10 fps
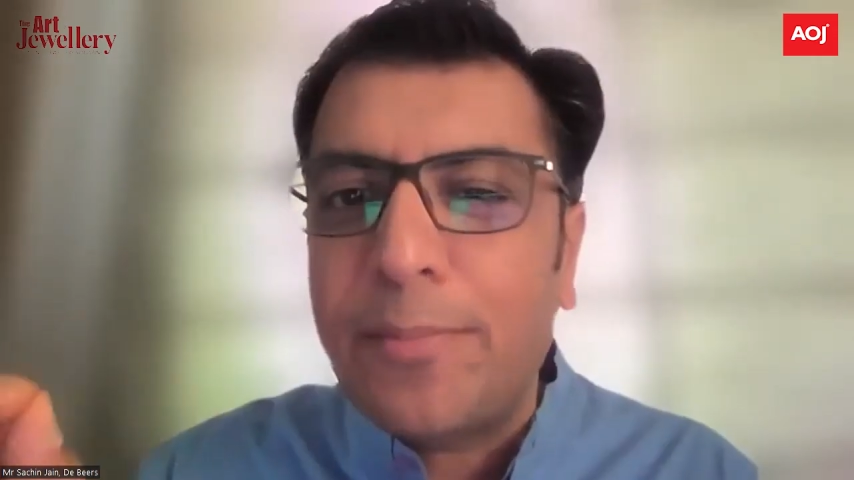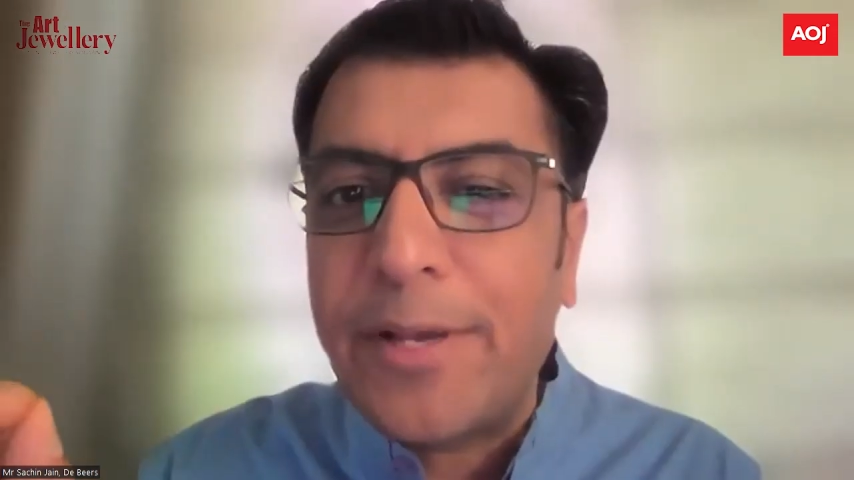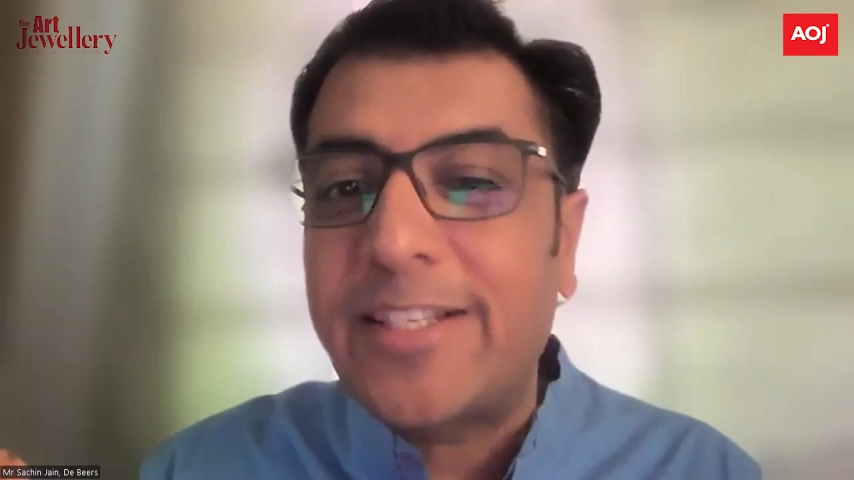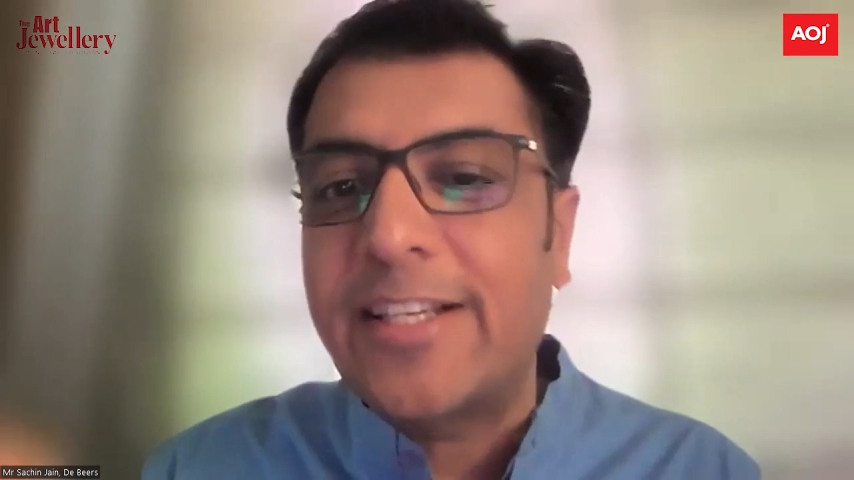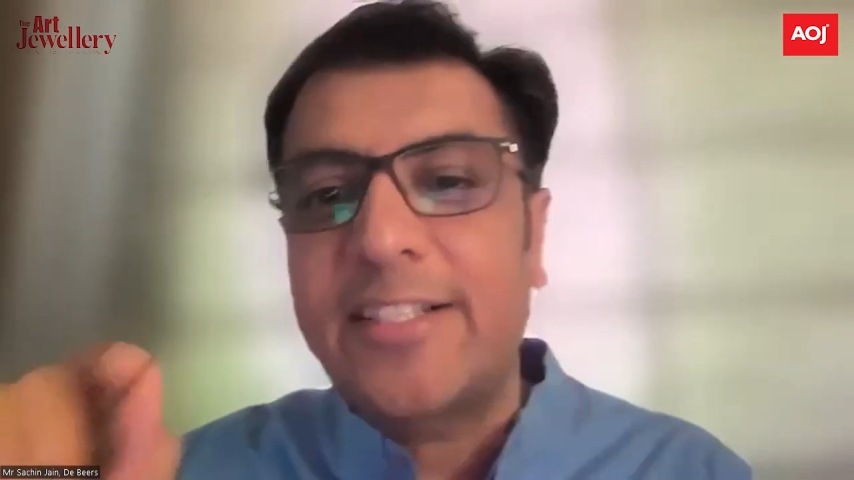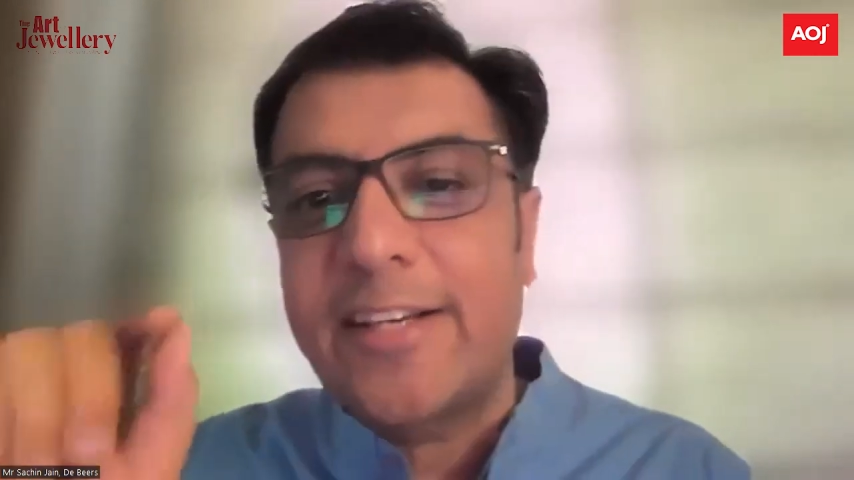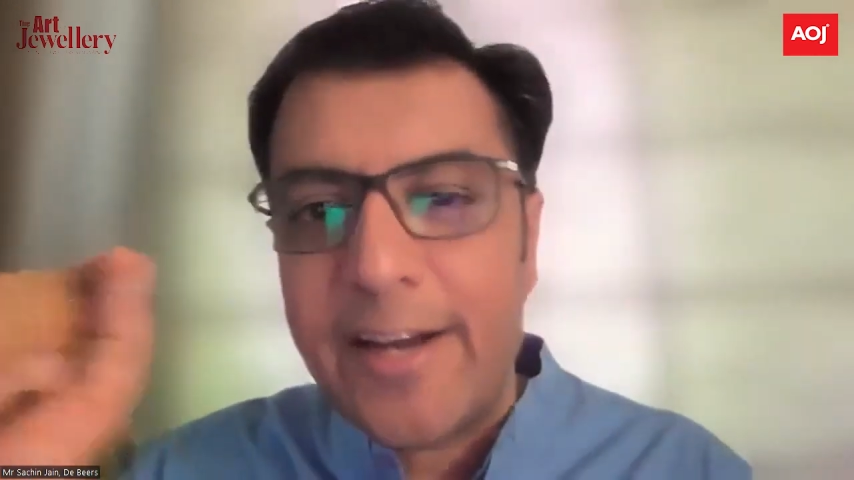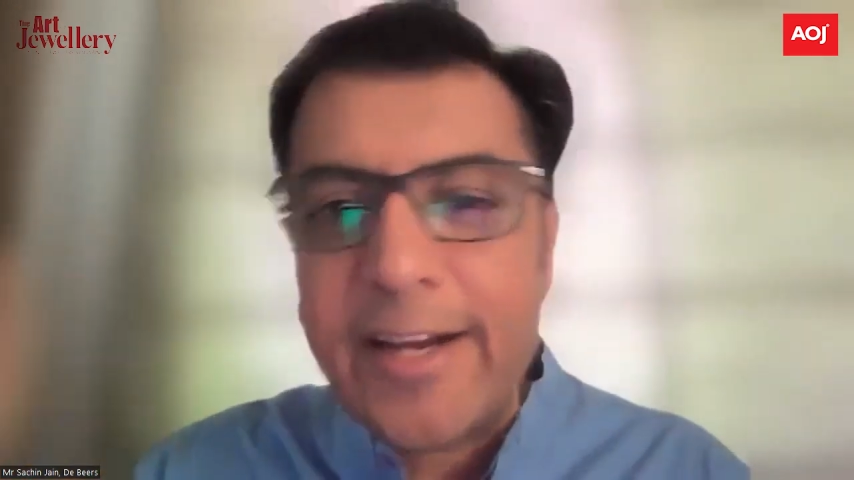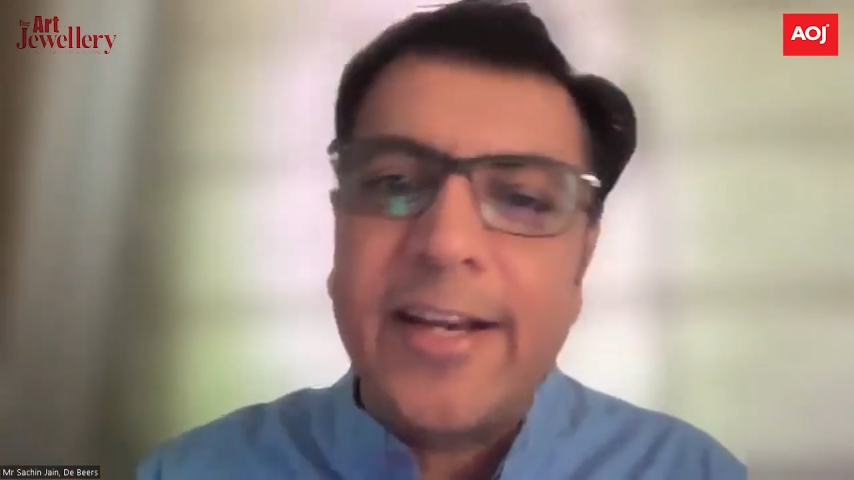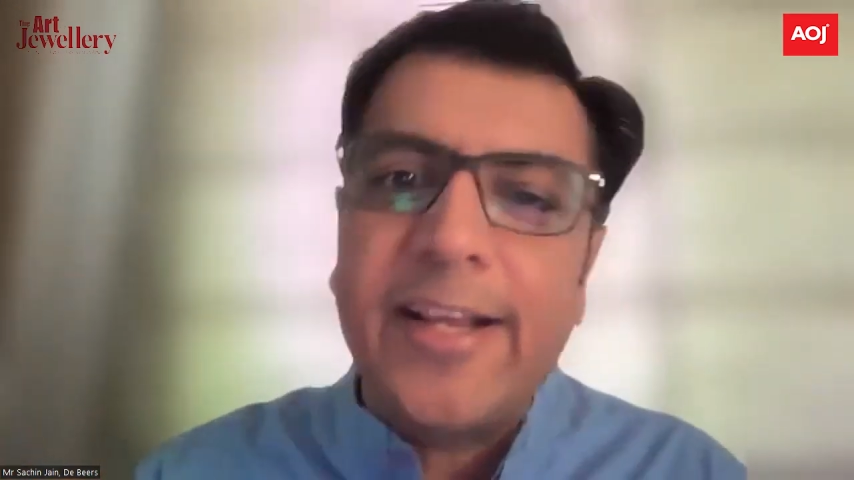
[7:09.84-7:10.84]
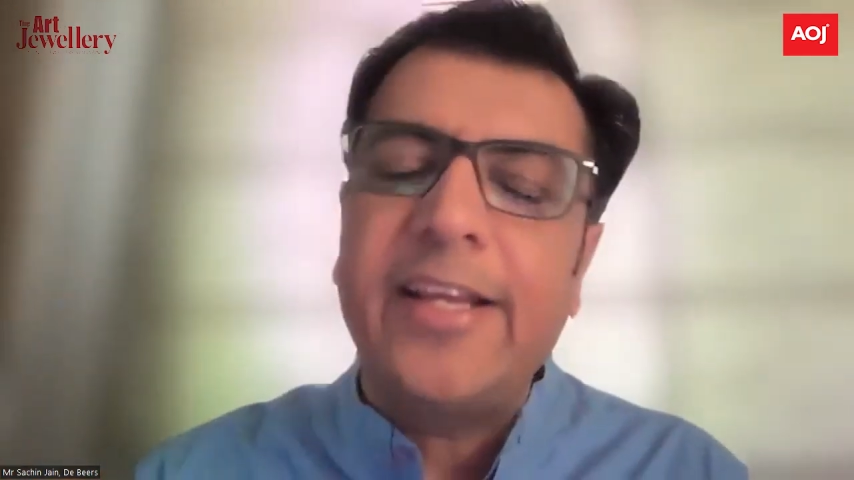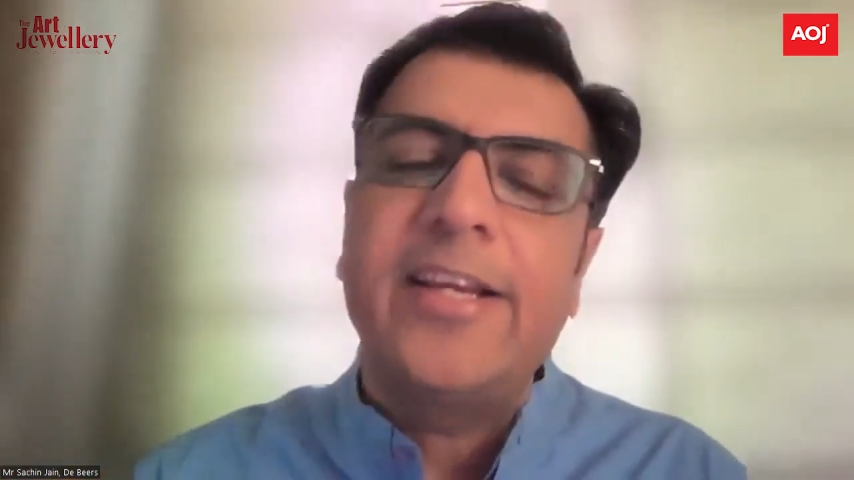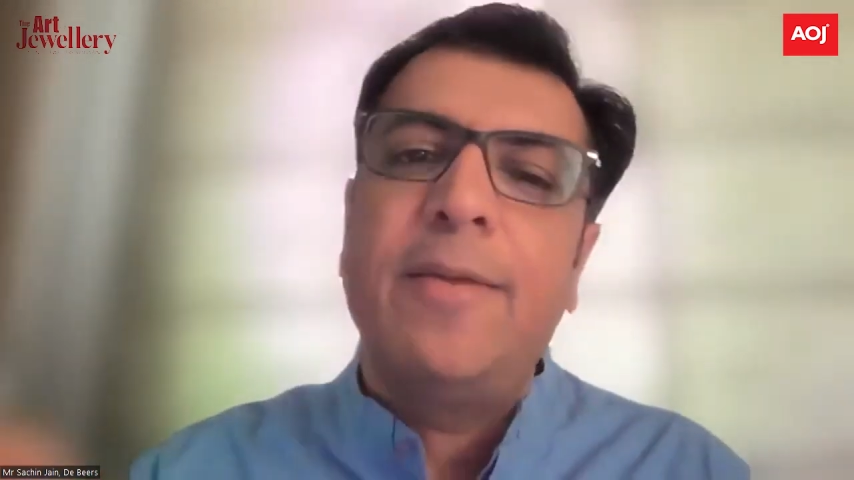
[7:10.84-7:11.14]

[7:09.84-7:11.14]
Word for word: the basics correctly,